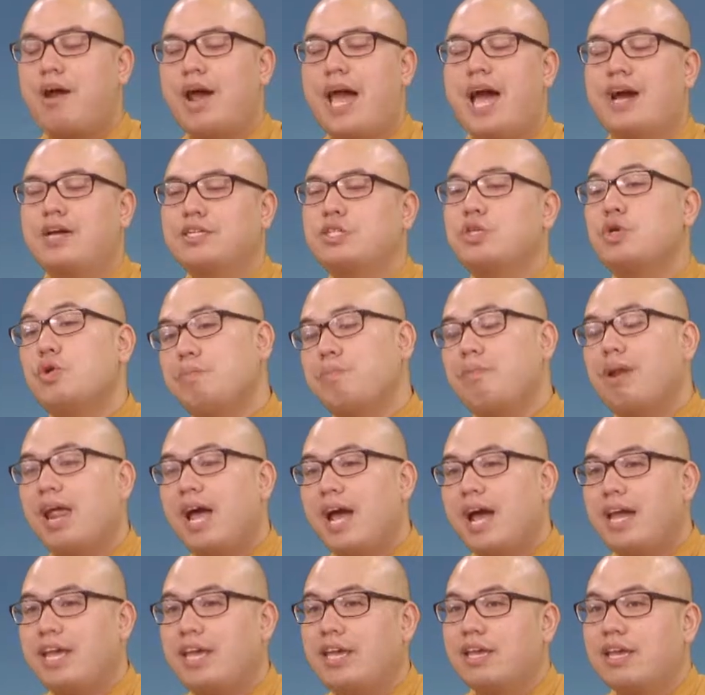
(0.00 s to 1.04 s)
how to
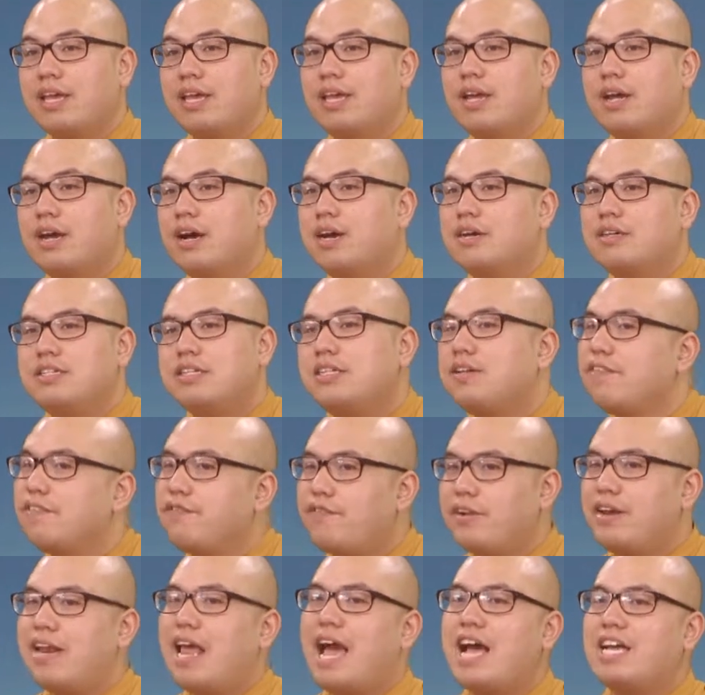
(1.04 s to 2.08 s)
apply
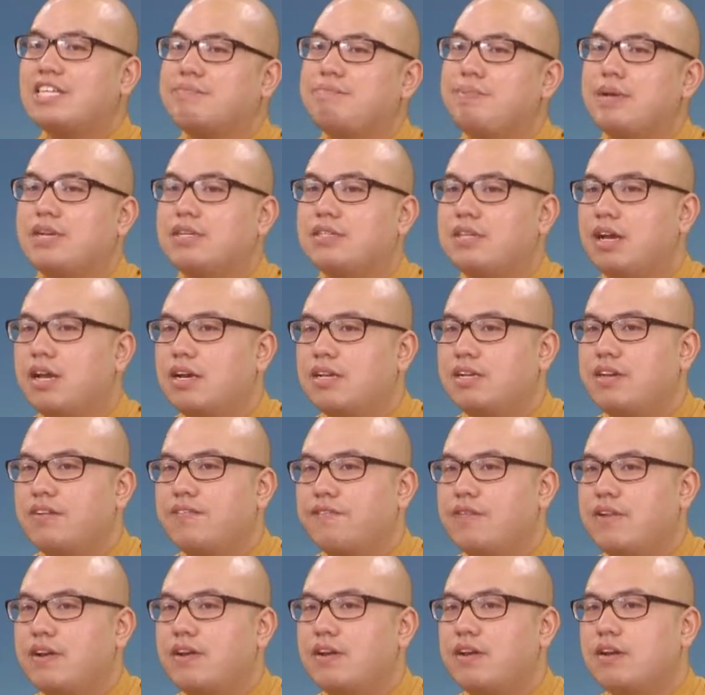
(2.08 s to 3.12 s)
different aspects,
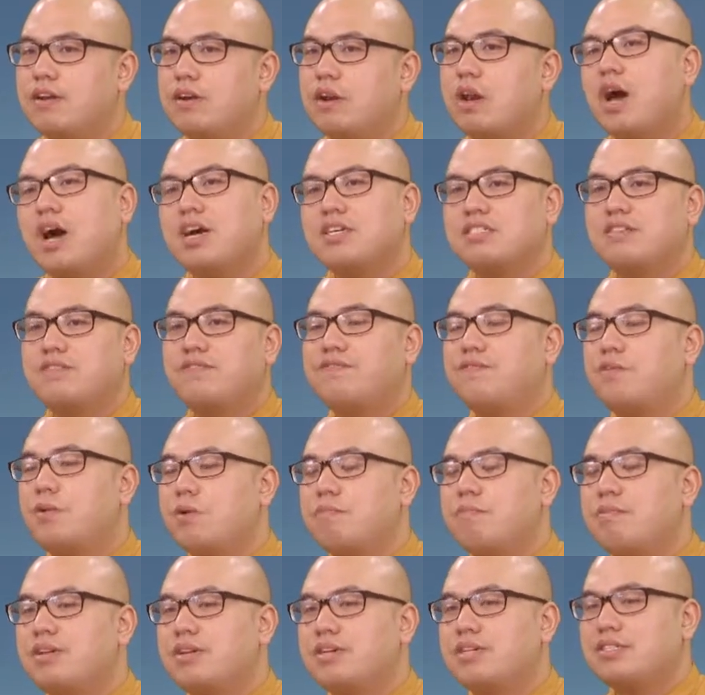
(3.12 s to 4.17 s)
different laws of
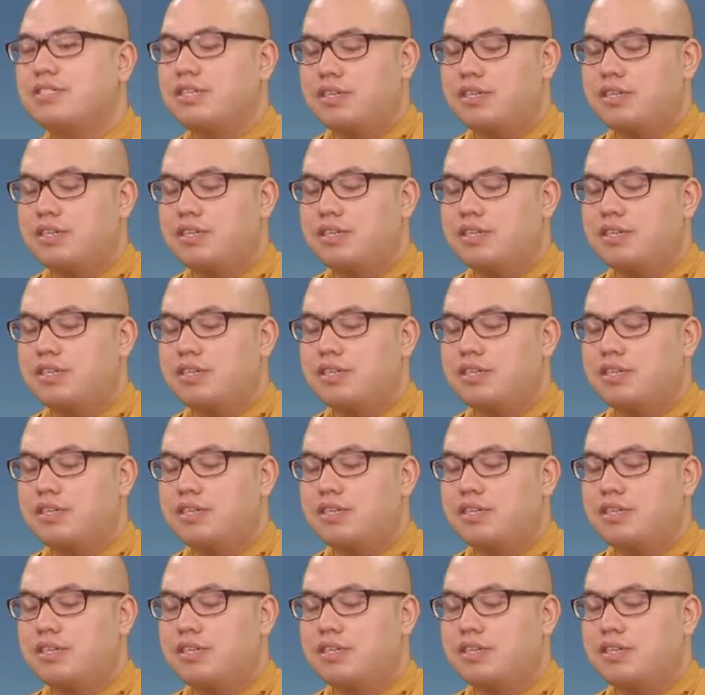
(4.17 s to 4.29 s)
formulas